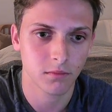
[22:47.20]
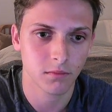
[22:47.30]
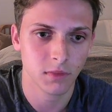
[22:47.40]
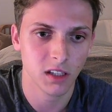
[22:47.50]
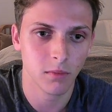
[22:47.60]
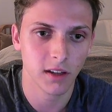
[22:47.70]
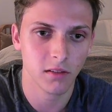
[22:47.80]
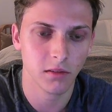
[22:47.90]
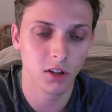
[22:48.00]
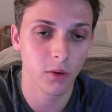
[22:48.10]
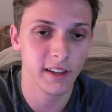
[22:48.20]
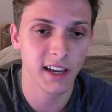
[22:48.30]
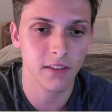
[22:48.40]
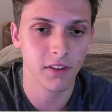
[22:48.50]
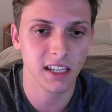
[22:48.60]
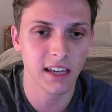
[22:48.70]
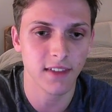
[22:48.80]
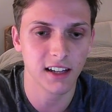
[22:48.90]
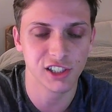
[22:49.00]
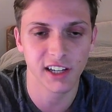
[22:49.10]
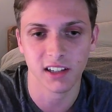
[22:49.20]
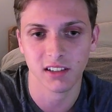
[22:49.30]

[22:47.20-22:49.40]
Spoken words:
He might... No, he can't even give that check.